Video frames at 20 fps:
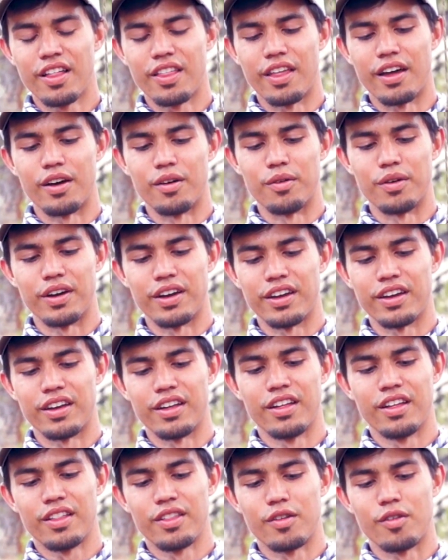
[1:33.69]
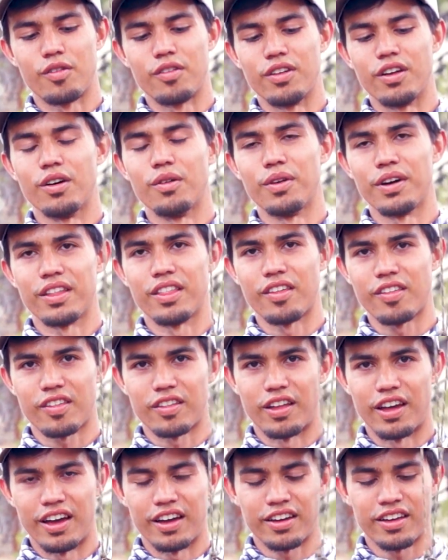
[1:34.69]
That way, there's no way the
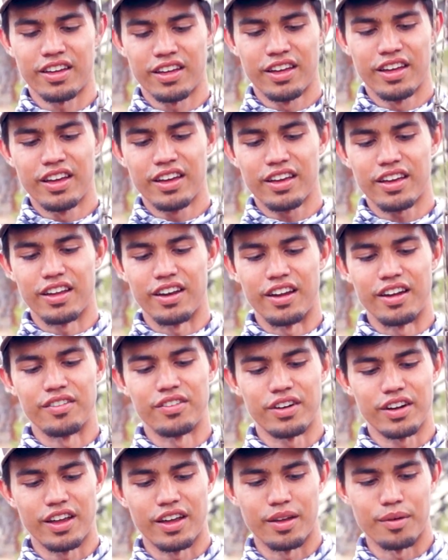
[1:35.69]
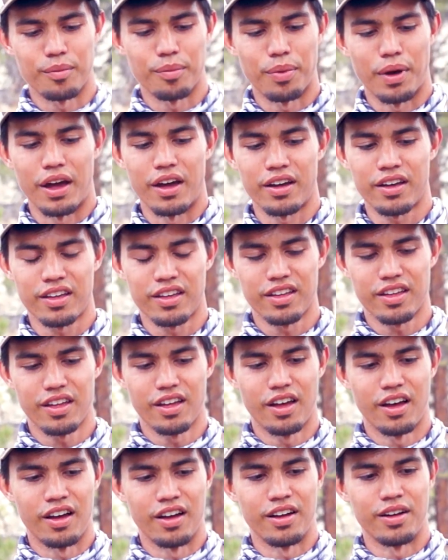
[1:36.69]
slack can ever get back
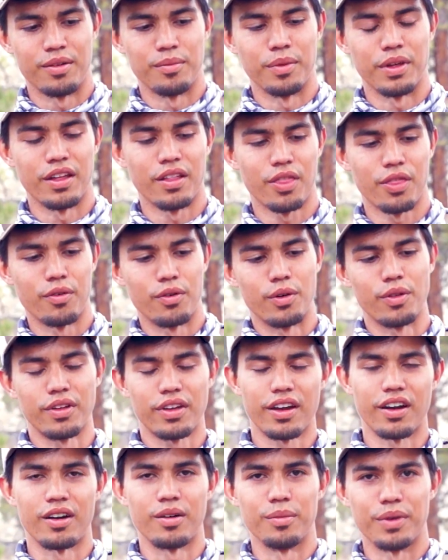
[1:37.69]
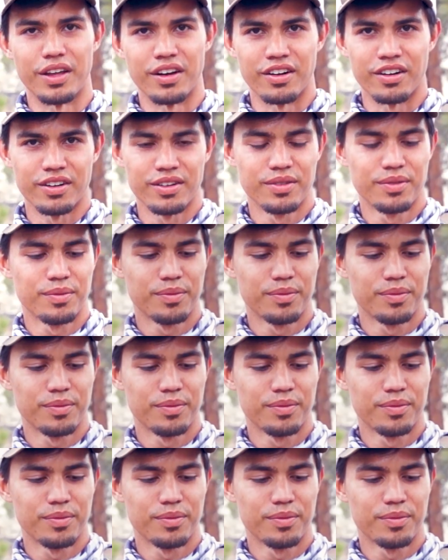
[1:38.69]
um, through the carabiner.